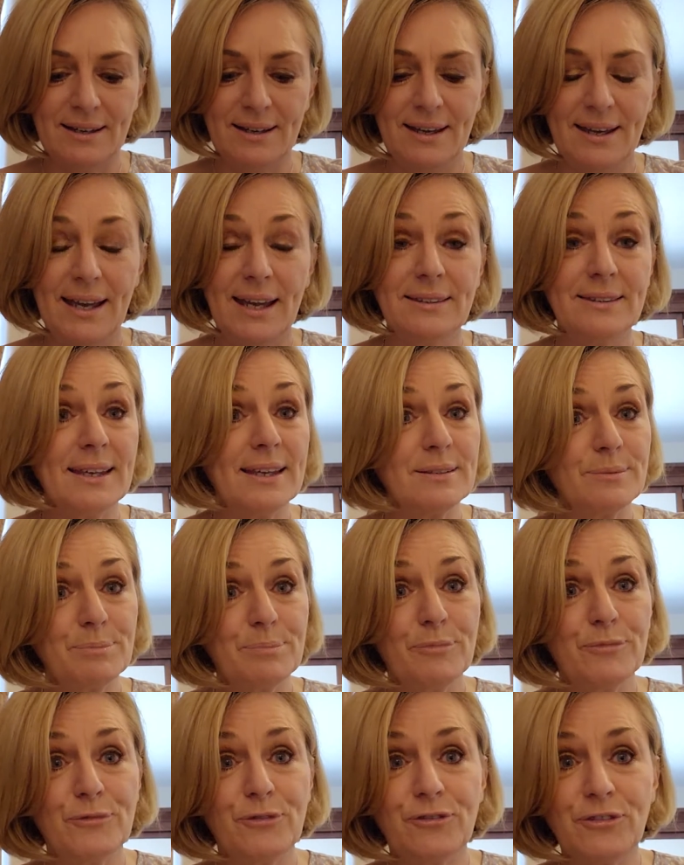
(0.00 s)
at that
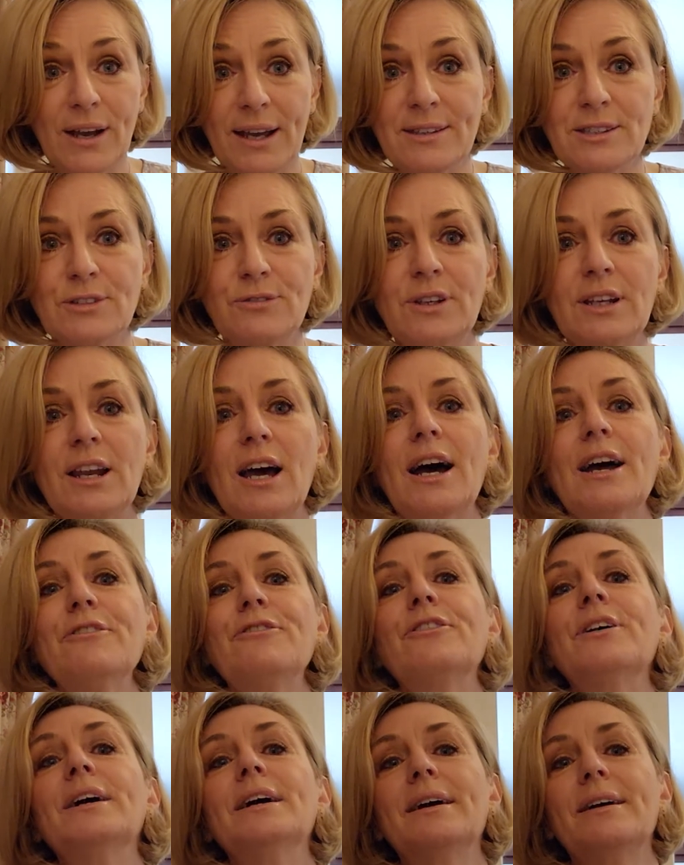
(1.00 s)
phase of your life
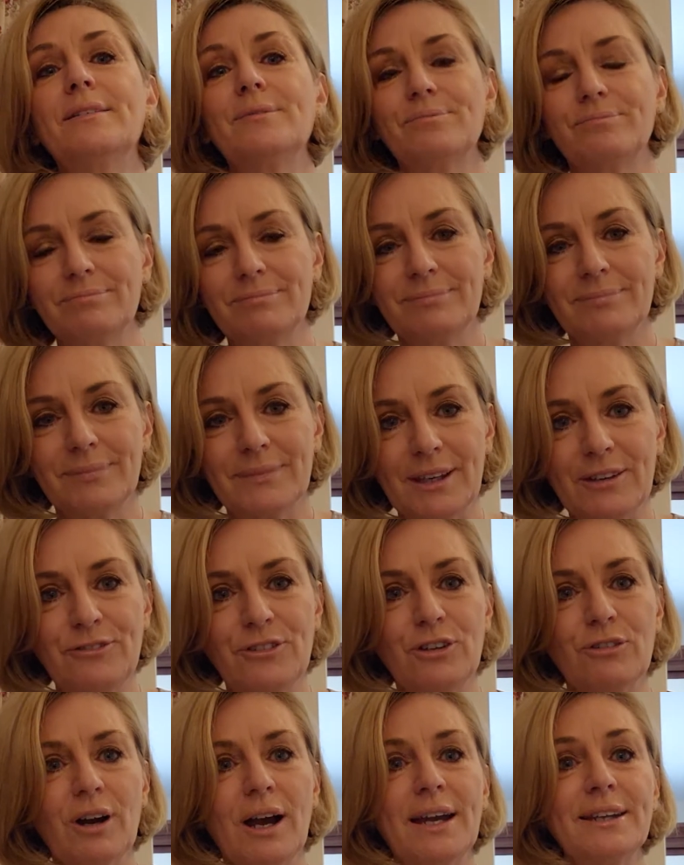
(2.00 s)
if
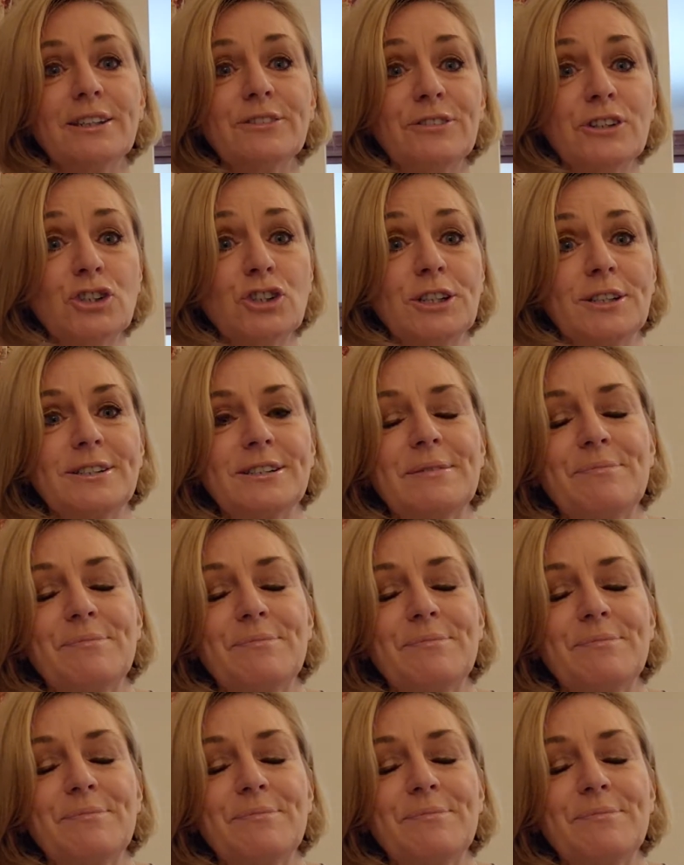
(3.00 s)
you're iron deficient.